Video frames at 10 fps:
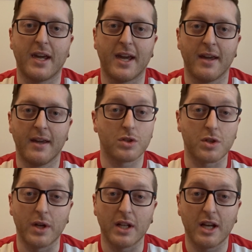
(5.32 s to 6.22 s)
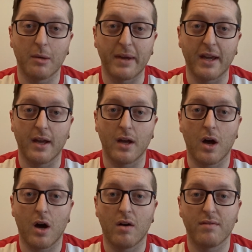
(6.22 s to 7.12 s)
here. Just doing a little bit
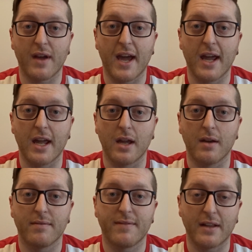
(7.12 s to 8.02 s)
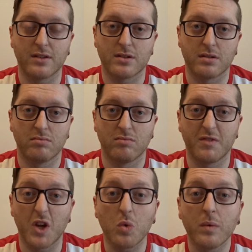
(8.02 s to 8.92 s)
of a fans
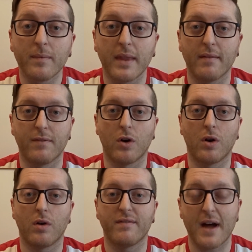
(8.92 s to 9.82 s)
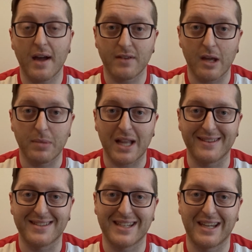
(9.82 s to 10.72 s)
view for 5-year
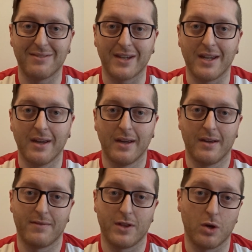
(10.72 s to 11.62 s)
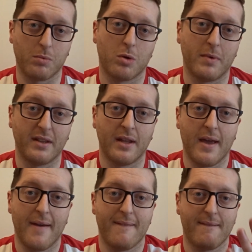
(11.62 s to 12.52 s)
plan TV for the upcoming
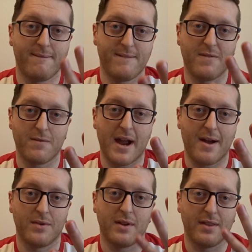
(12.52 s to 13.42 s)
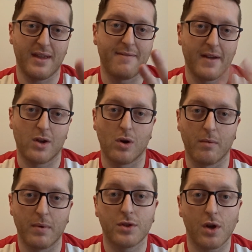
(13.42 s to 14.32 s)
fifth round of the FA
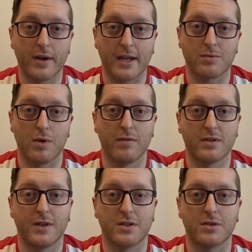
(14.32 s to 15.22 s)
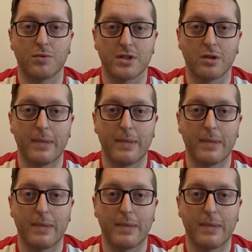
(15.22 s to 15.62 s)
Cup, Doncaster Rovers versus Crystal